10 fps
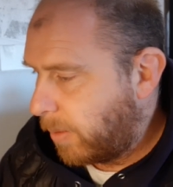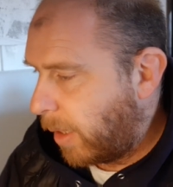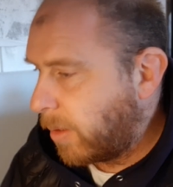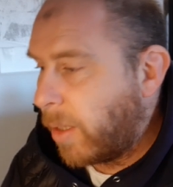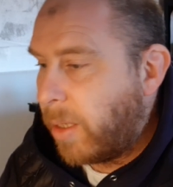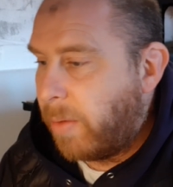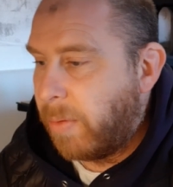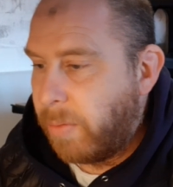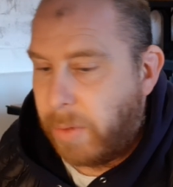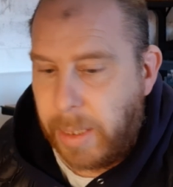I don't
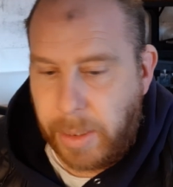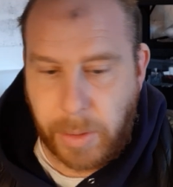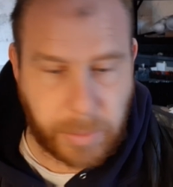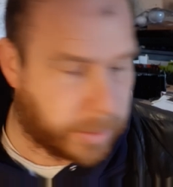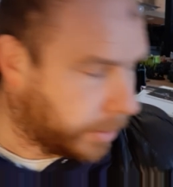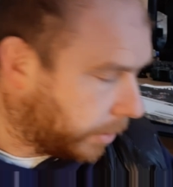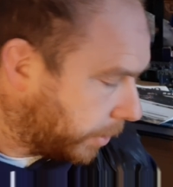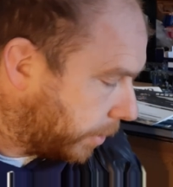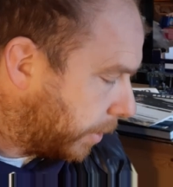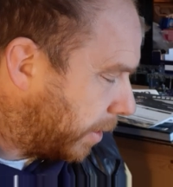even really use,
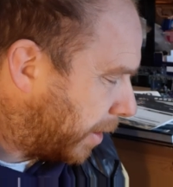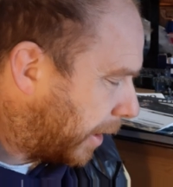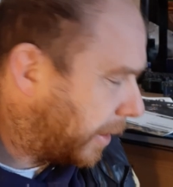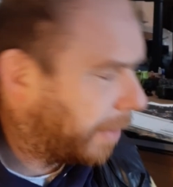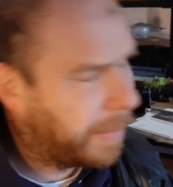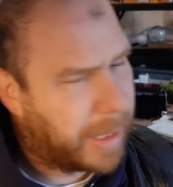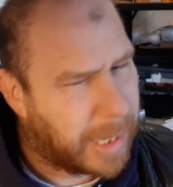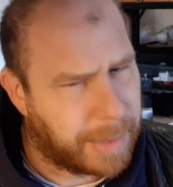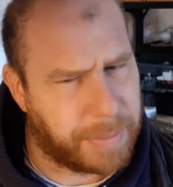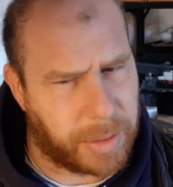actually I think I have